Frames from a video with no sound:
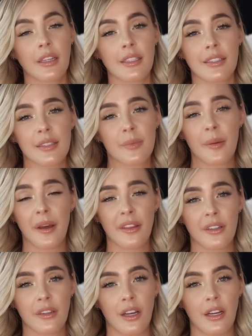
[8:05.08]
on this because my
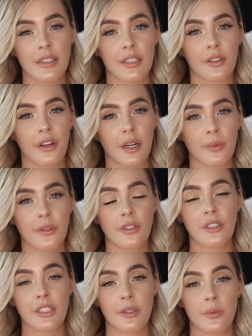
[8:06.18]
mother in law is incredible.
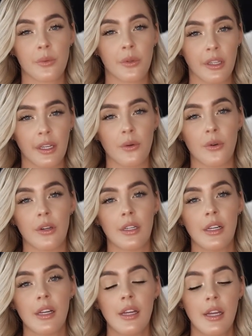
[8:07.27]
She's really
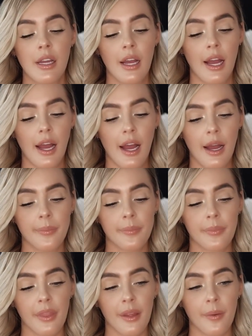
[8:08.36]
cool.
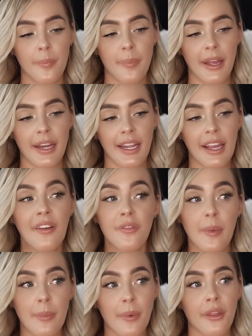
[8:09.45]
Um, but if
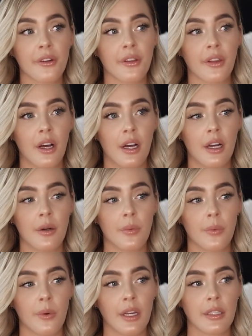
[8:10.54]
my mother in law
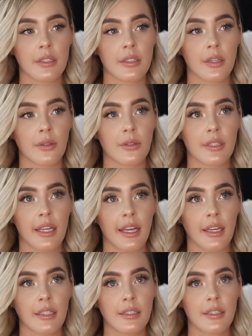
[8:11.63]
was those
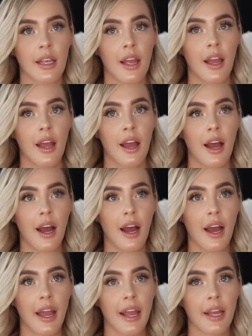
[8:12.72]
things,
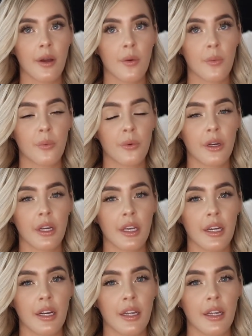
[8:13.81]
I
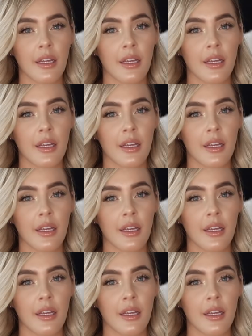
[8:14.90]
would